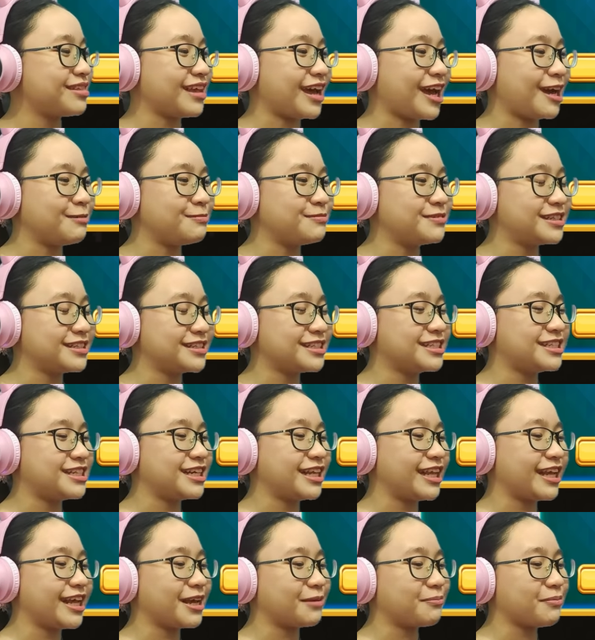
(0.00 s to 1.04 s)
I'm just
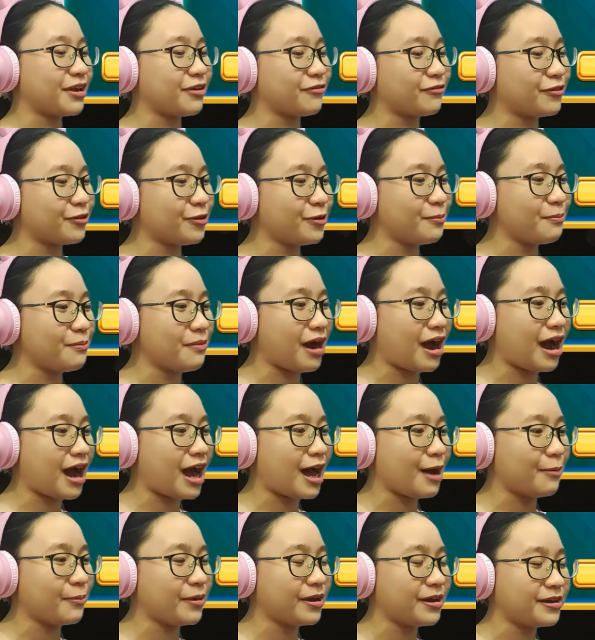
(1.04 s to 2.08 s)
chilling in my room,
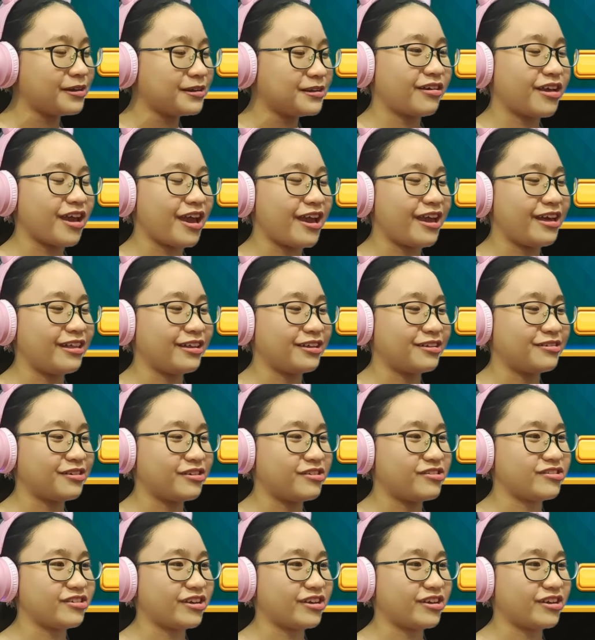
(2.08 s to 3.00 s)
mom. Okay, let's see,